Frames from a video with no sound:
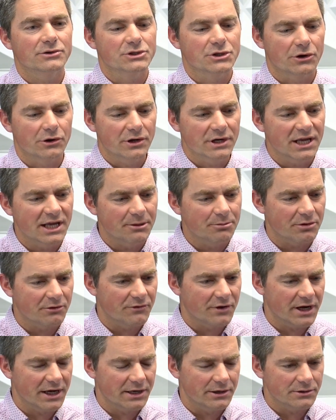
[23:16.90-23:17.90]
turnkey
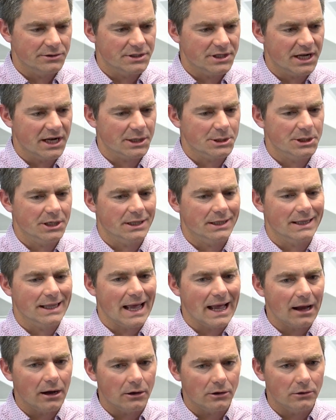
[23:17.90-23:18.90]
providers that actually
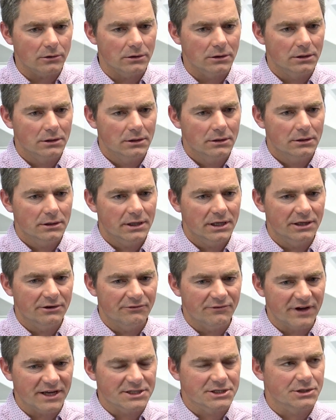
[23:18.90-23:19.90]
allow
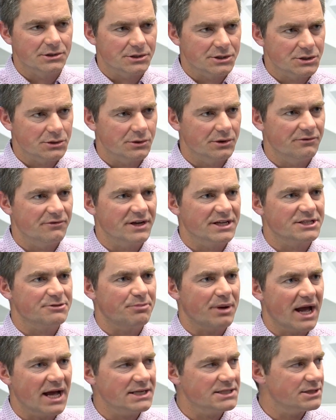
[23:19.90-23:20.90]
investors to
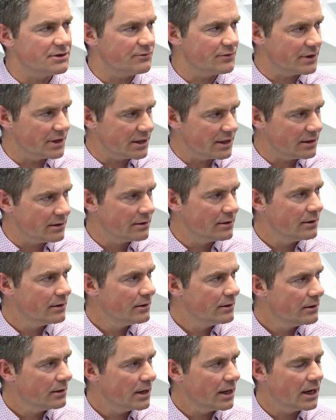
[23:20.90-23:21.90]
invest passively
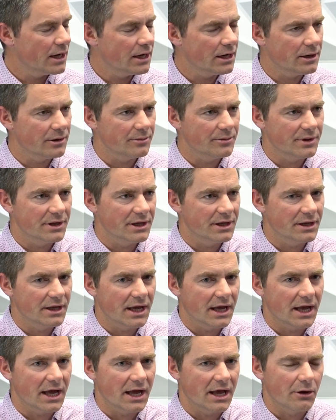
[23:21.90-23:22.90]
are
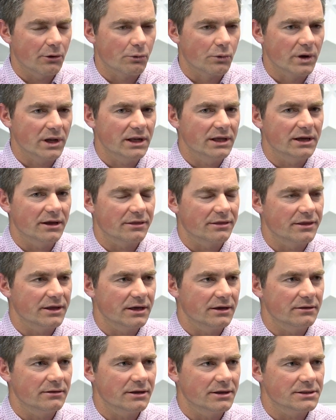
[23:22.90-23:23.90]
really a
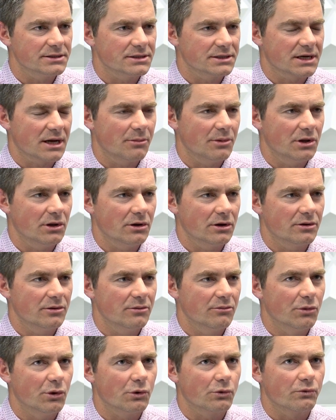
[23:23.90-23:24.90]
thing that's come along
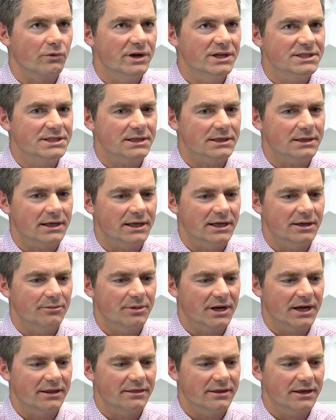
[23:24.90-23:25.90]
more recently.
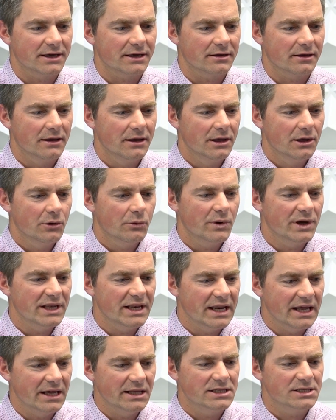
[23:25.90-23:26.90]
But I think we
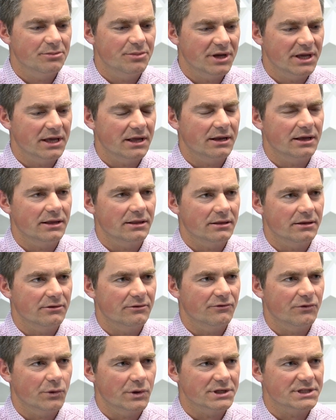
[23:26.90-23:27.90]
need to be getting the
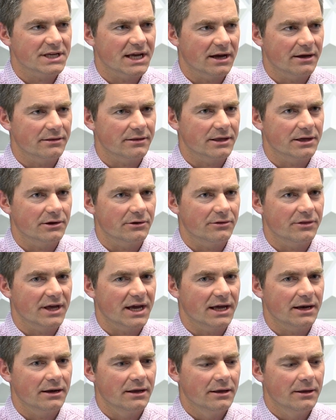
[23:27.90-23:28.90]
voice out there
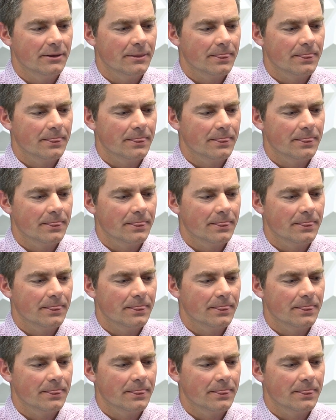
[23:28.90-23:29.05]
that,